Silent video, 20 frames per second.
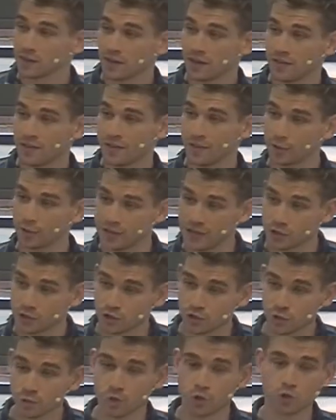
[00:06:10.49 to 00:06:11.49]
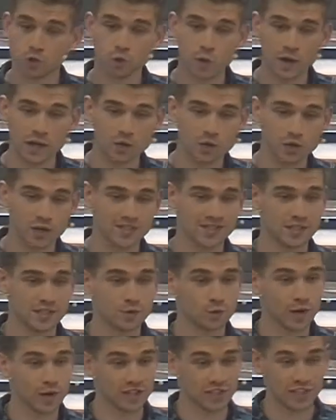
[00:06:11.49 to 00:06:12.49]
and they thought, here's someone who's well-dressed, he's
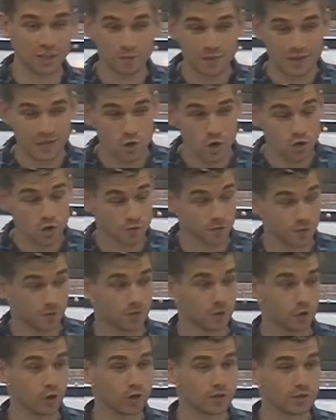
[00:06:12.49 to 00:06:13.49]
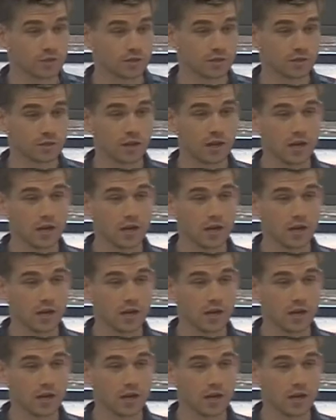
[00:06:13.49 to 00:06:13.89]
rich, he'll be useful for us.